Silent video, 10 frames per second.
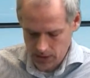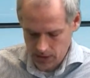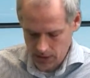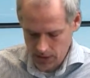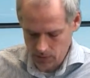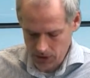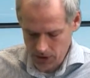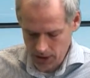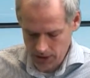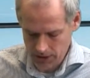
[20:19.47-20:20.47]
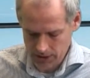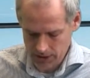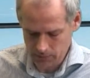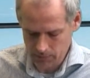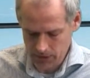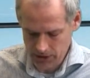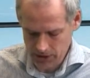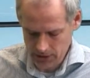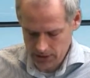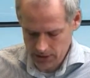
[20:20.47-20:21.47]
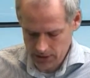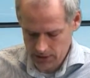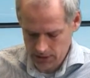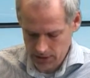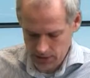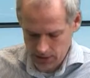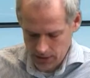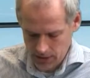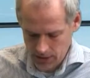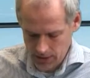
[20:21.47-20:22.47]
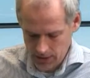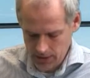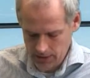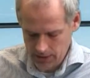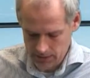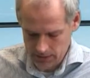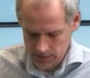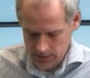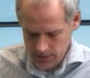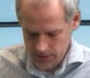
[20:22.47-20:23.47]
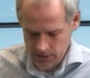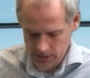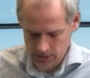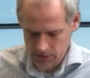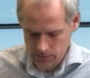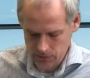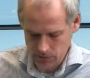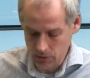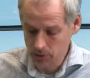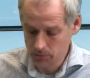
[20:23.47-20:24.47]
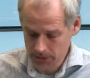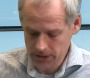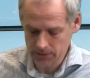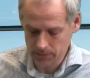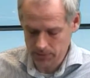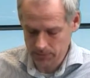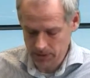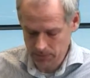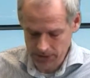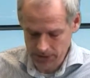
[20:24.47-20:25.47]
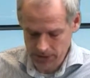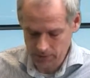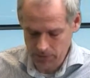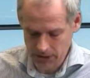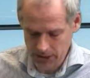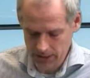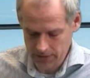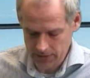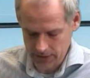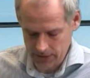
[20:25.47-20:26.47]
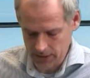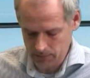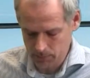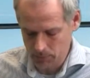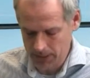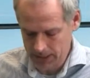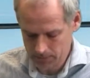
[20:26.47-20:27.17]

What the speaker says: what others have measured, and that's for all the measurements that have been shared publicly.